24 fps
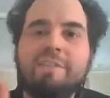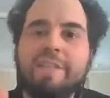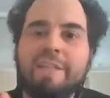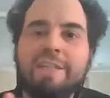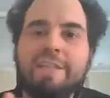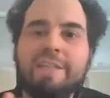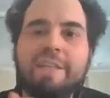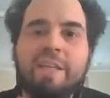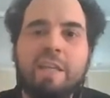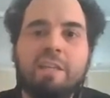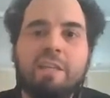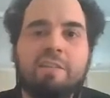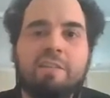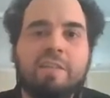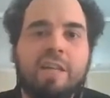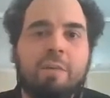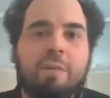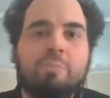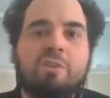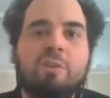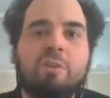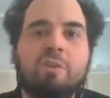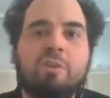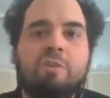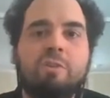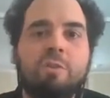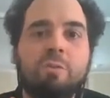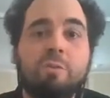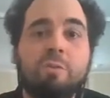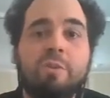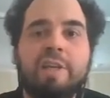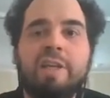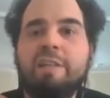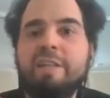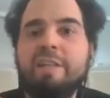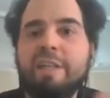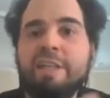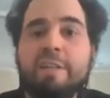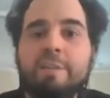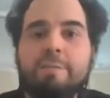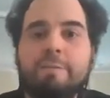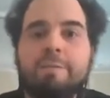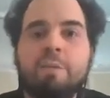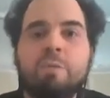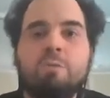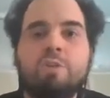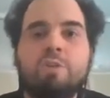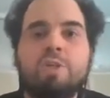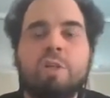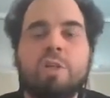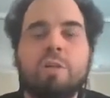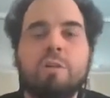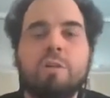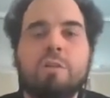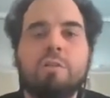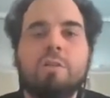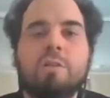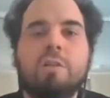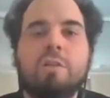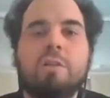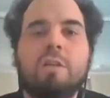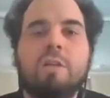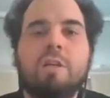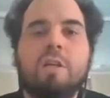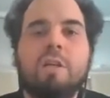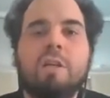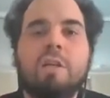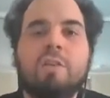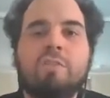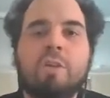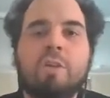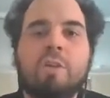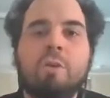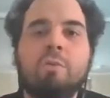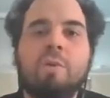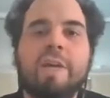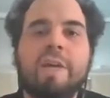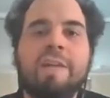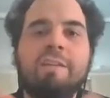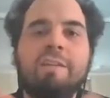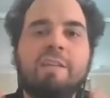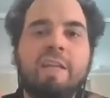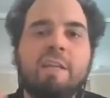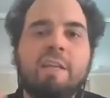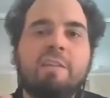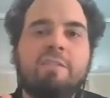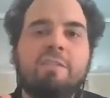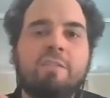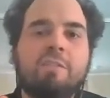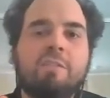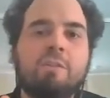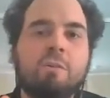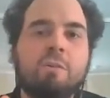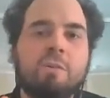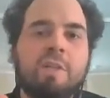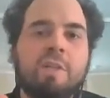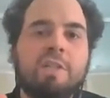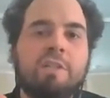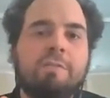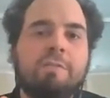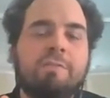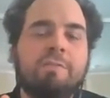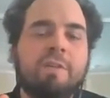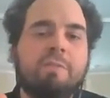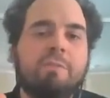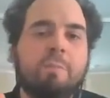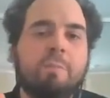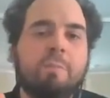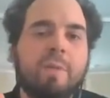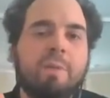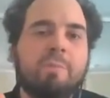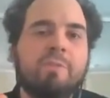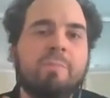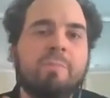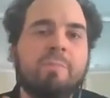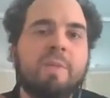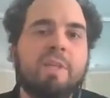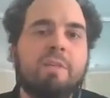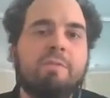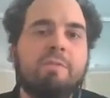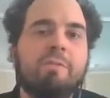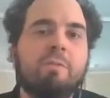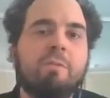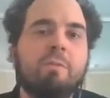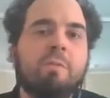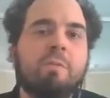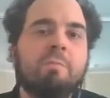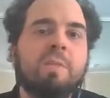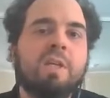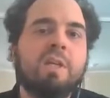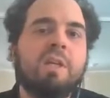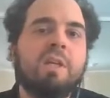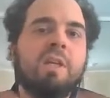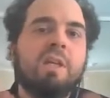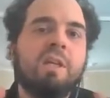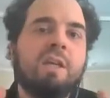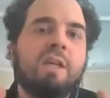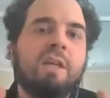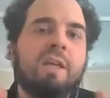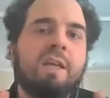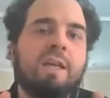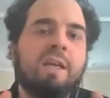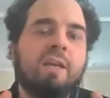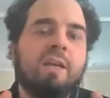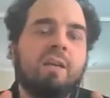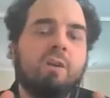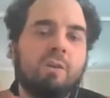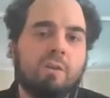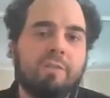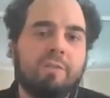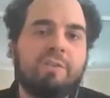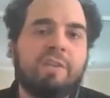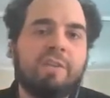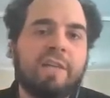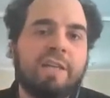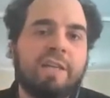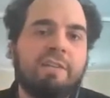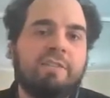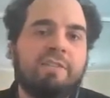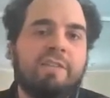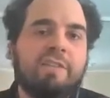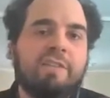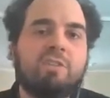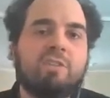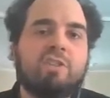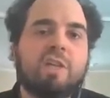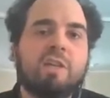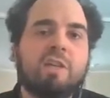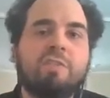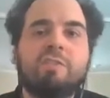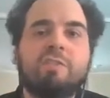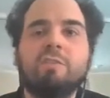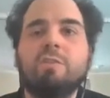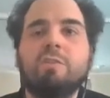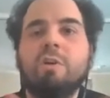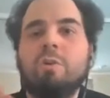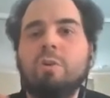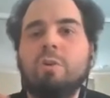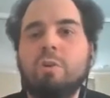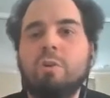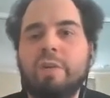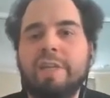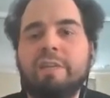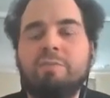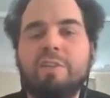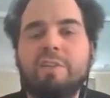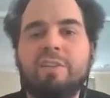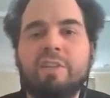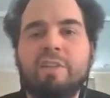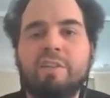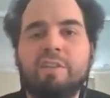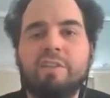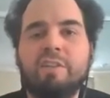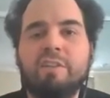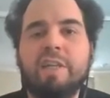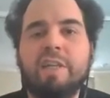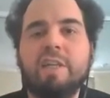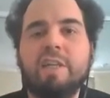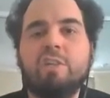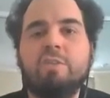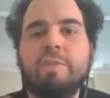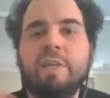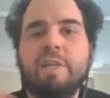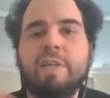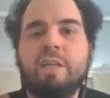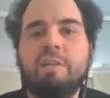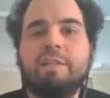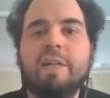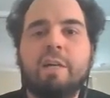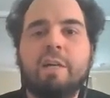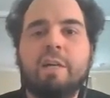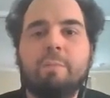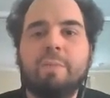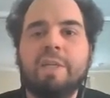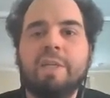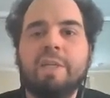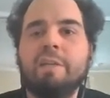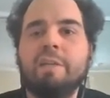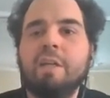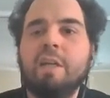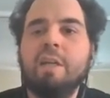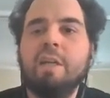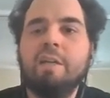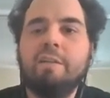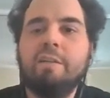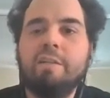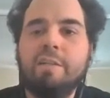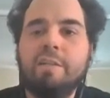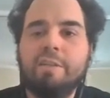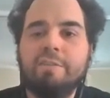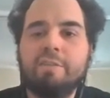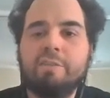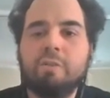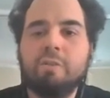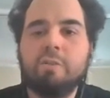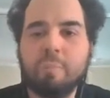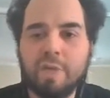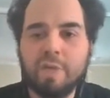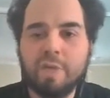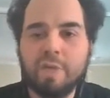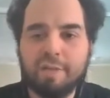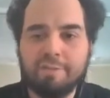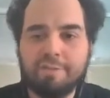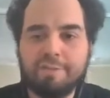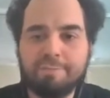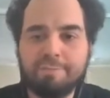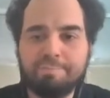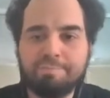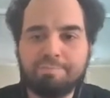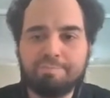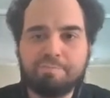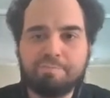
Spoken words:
dedicated time slot to do that in the future. So, and that is totally different from my perspective from a lot of scientists that just, log in with SSH where they type in these commands.